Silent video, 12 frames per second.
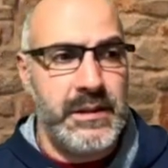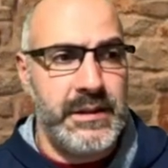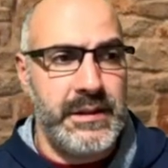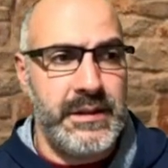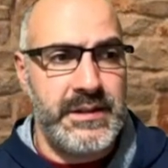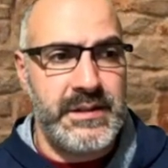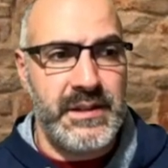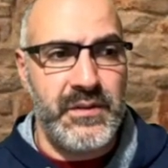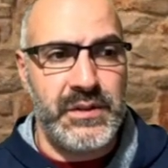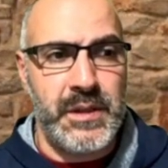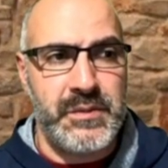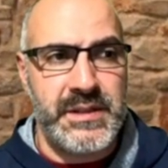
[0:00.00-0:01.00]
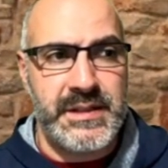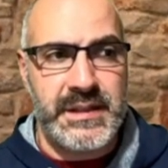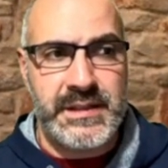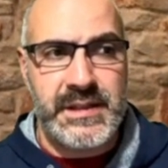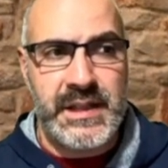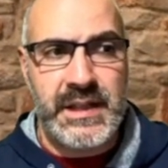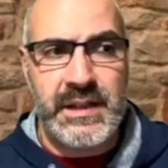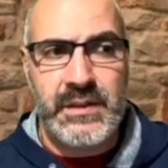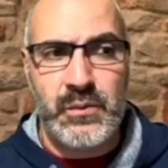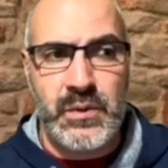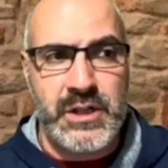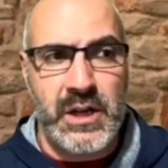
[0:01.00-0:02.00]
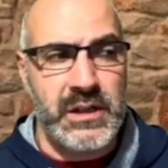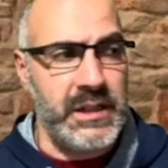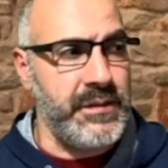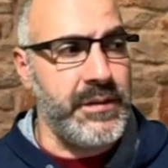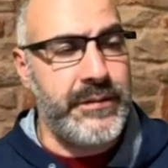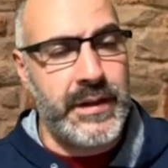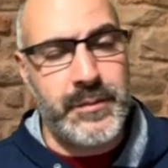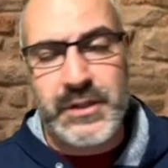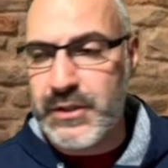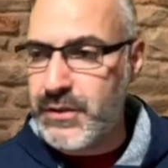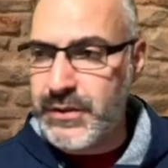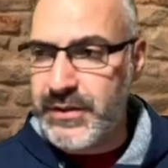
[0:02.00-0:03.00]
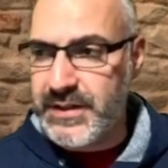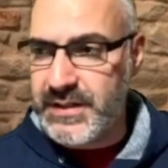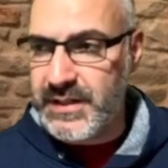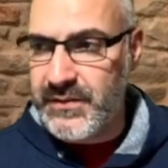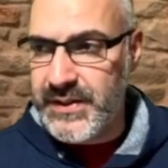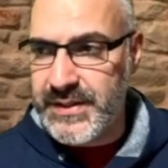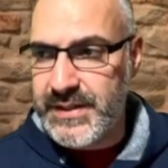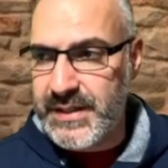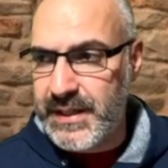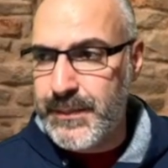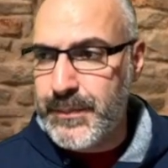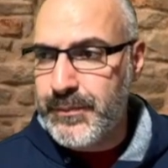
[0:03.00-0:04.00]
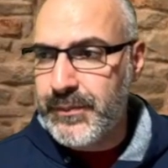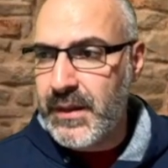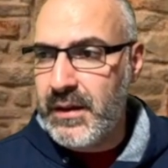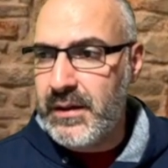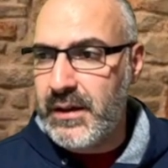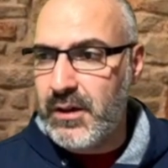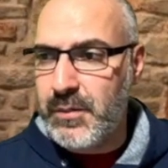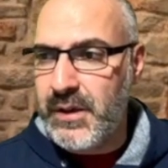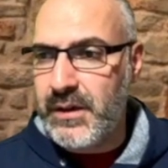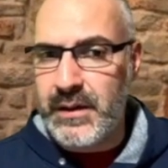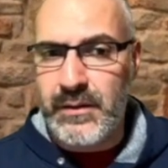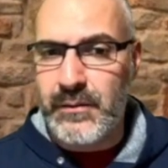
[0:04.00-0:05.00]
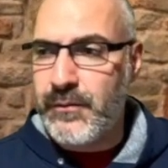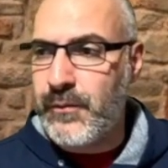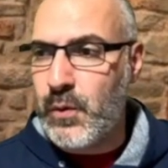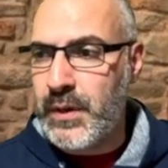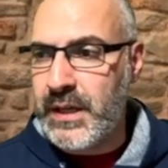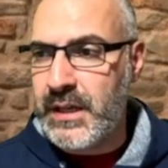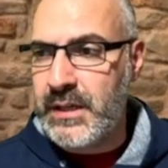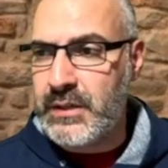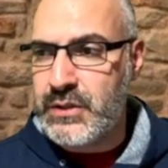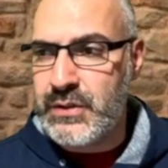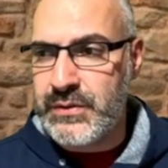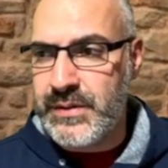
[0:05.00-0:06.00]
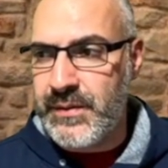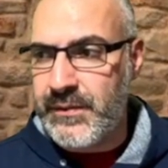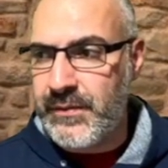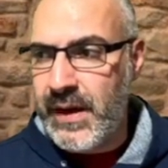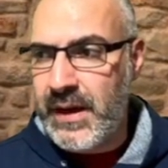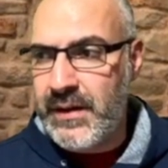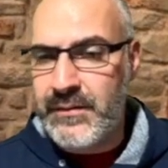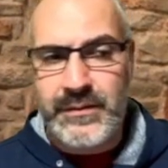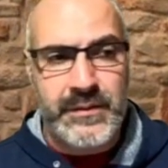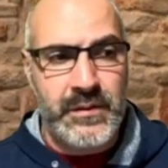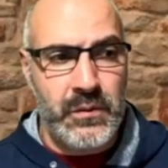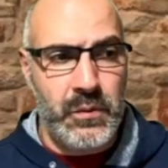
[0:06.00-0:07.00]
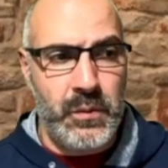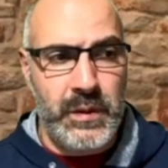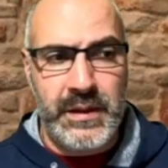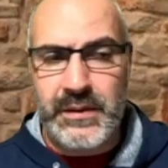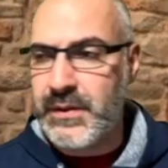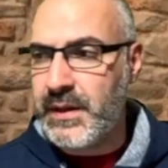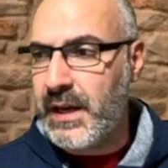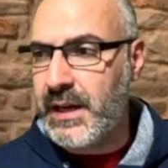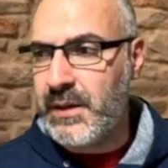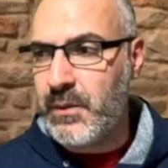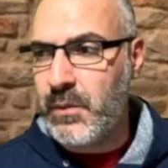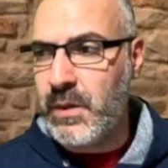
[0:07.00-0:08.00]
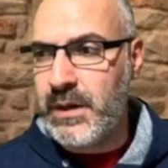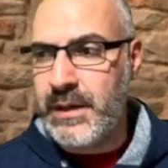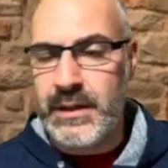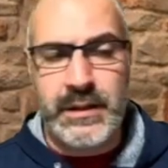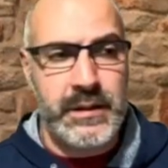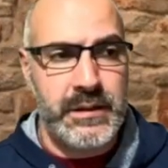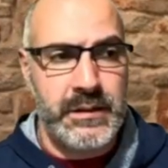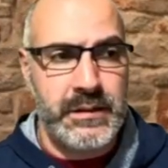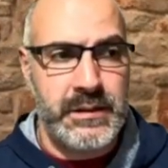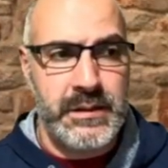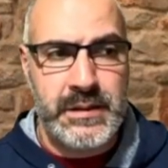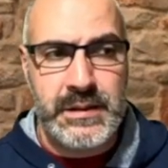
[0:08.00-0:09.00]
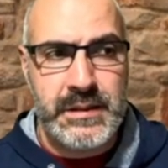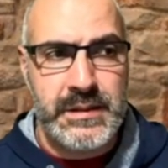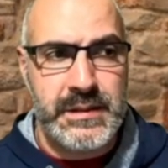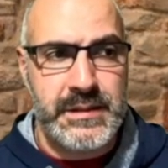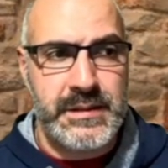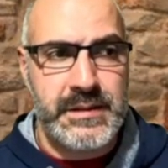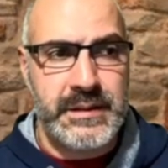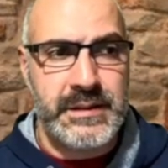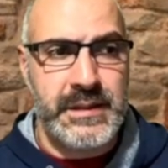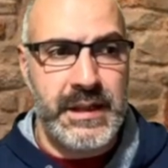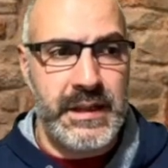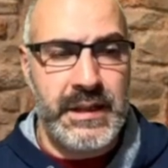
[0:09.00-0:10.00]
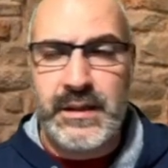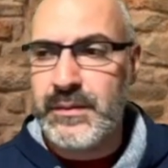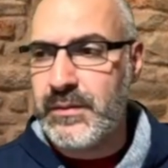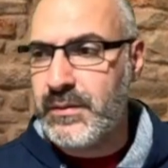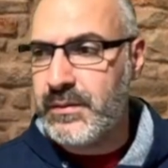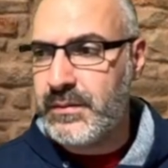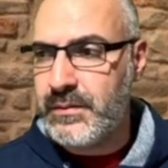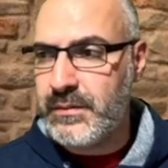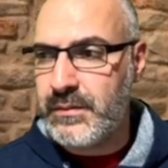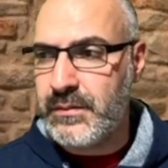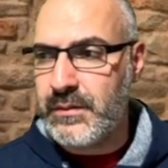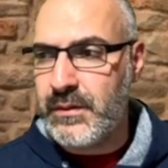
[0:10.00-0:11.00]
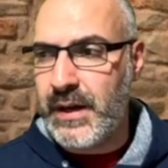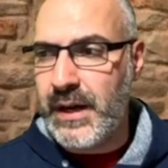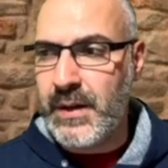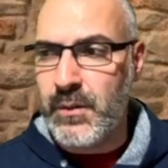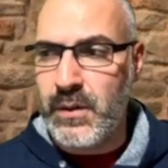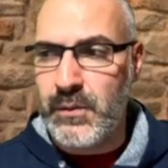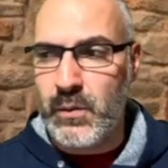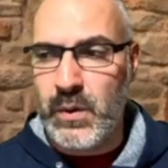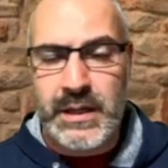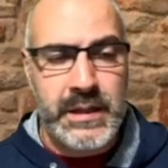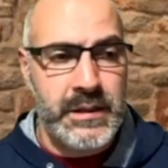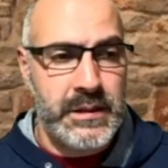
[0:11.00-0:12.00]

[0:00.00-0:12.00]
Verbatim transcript: this leveled up to 16, which I'll leave it for him to do during CVC, he'll be 4275 with 8160 or 811.